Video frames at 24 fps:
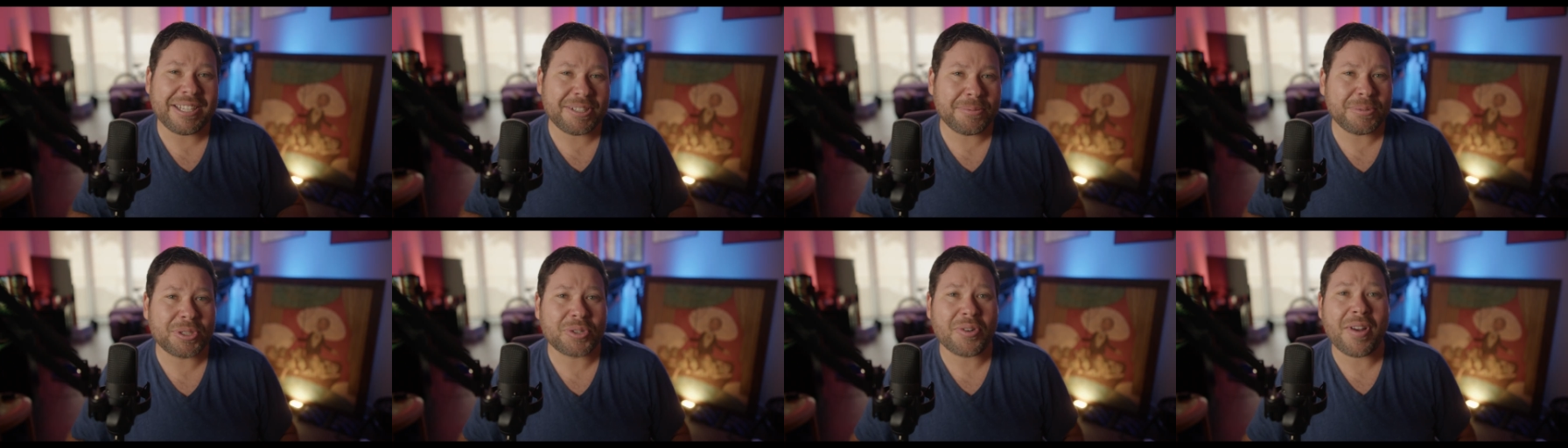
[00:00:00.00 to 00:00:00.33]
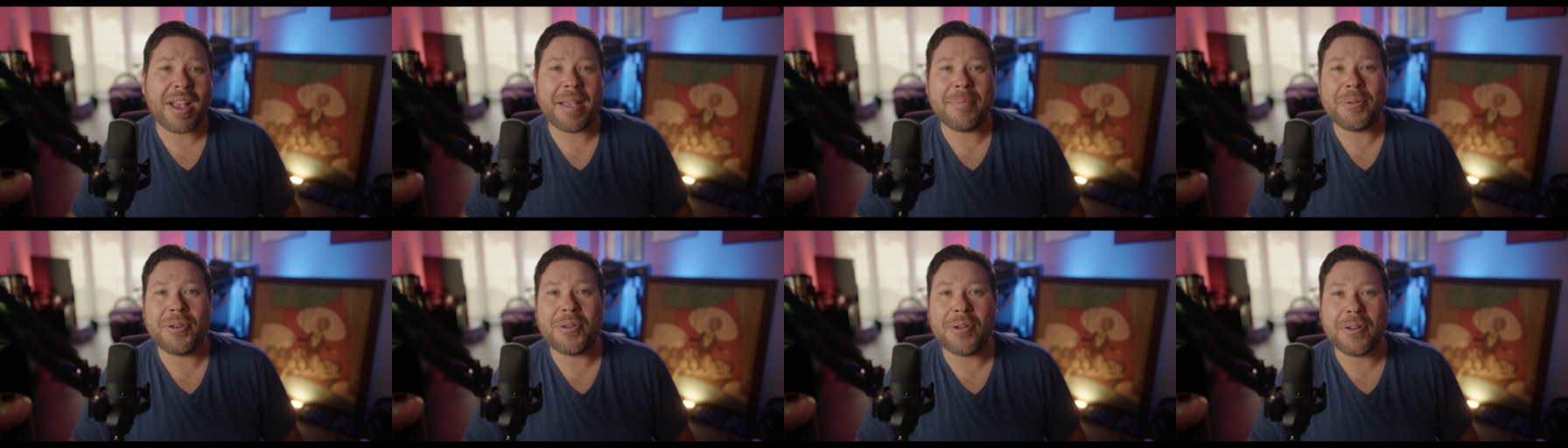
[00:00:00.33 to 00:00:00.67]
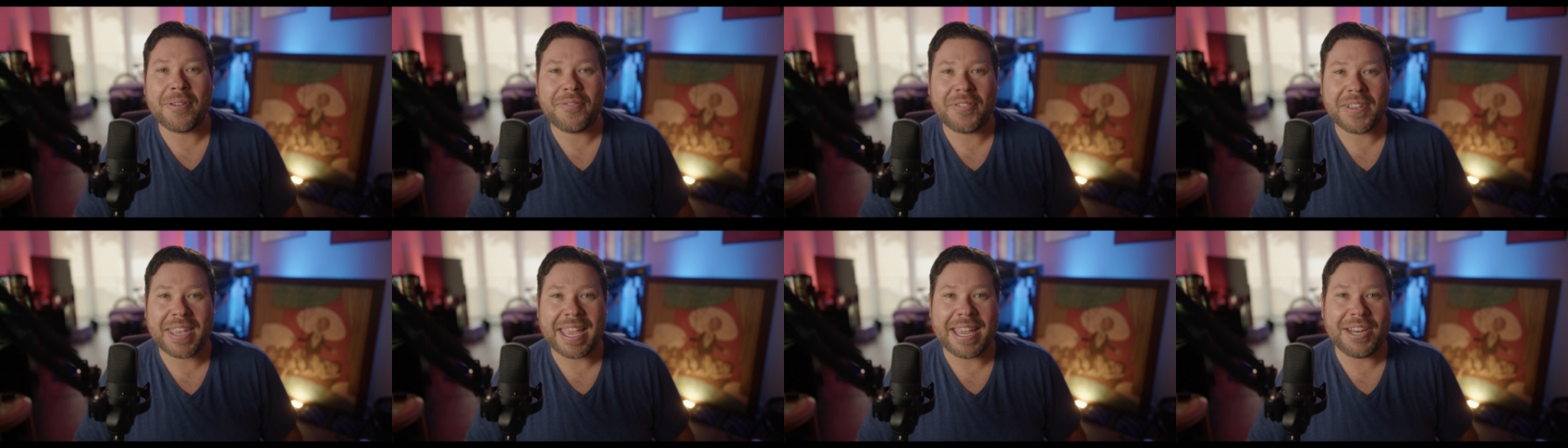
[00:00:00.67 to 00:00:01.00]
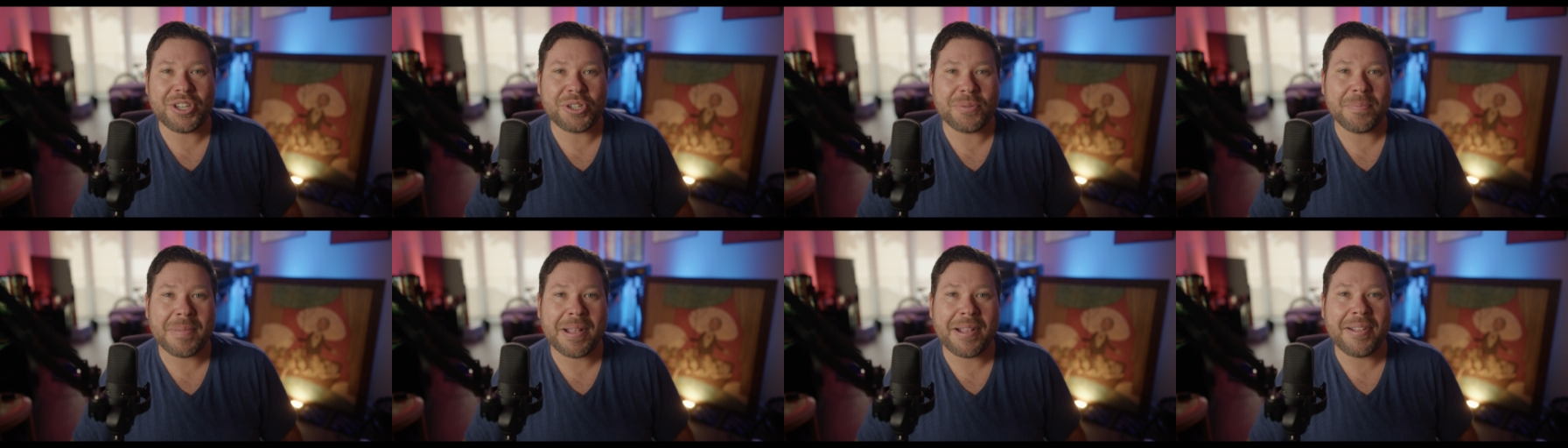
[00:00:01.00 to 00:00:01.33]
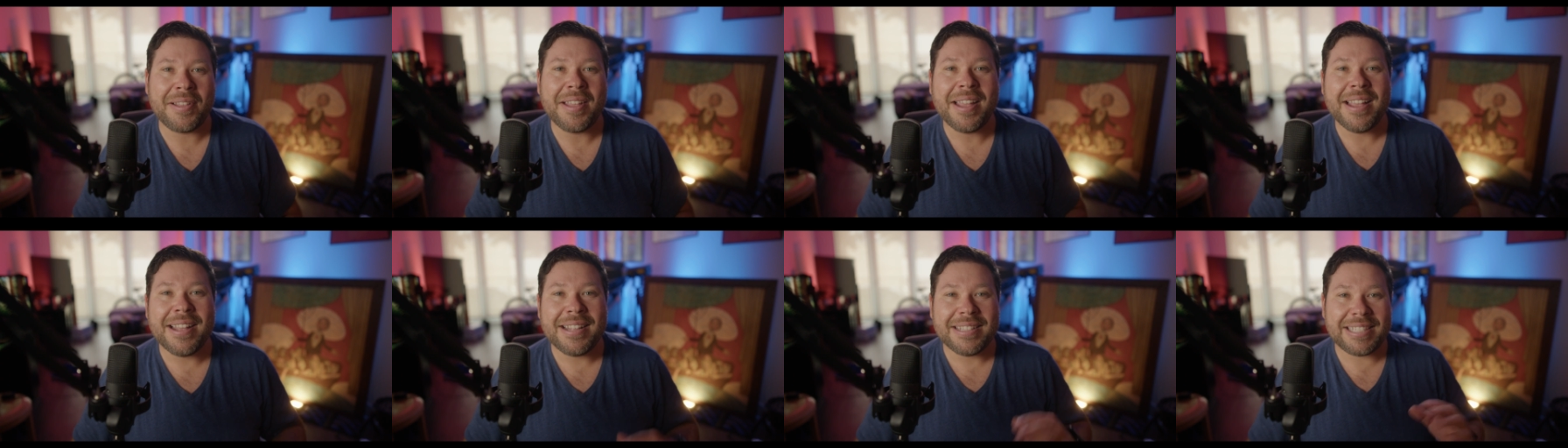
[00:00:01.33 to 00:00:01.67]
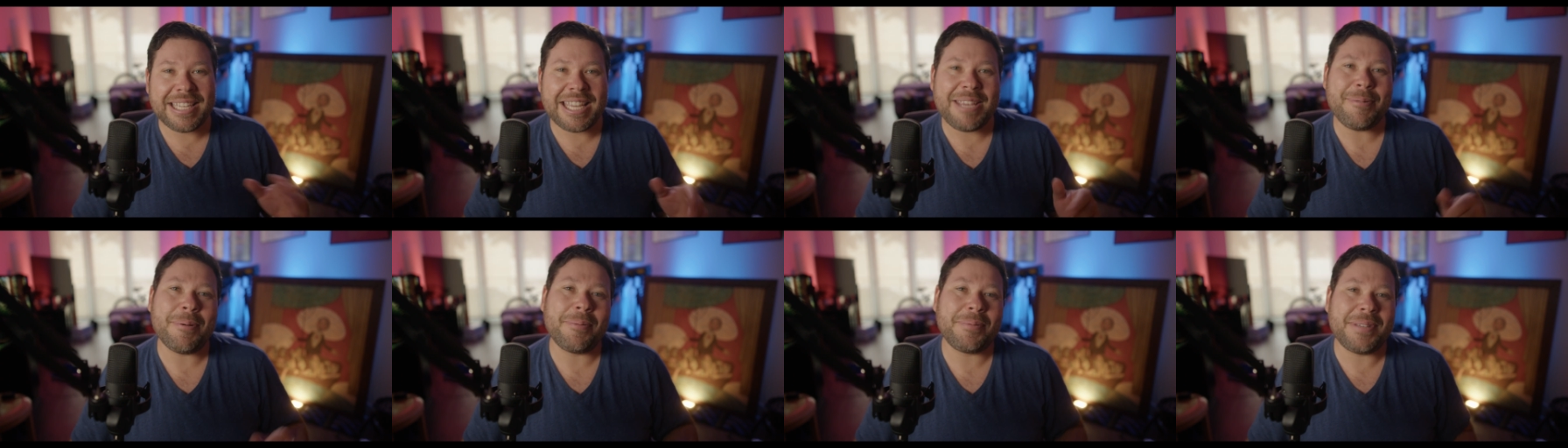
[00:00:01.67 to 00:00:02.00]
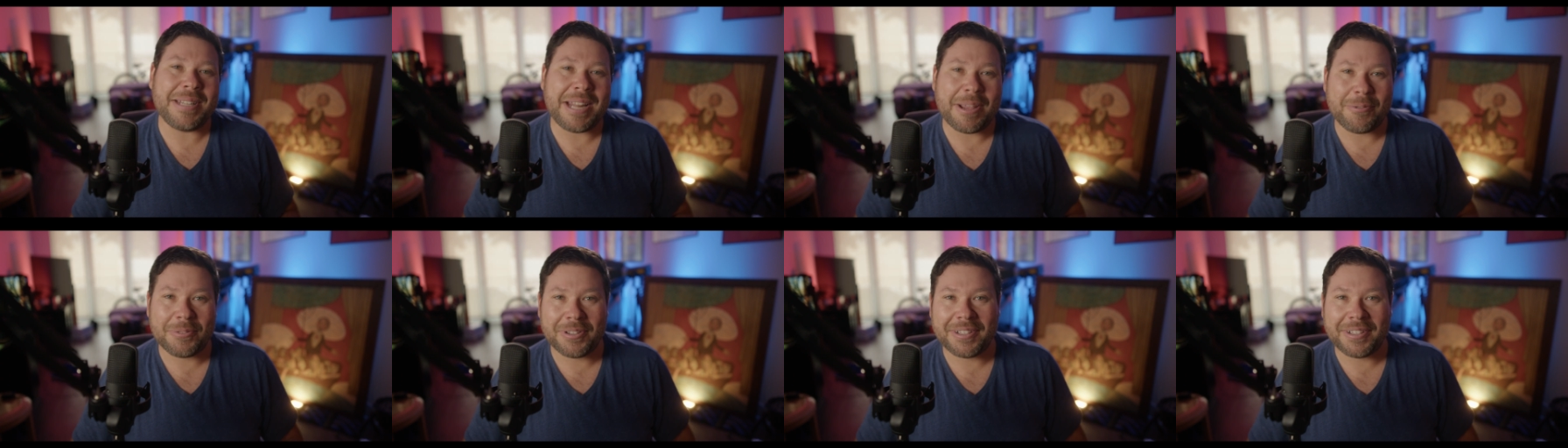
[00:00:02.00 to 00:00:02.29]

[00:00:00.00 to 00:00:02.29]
subscribe, and notification bell to keep up to date with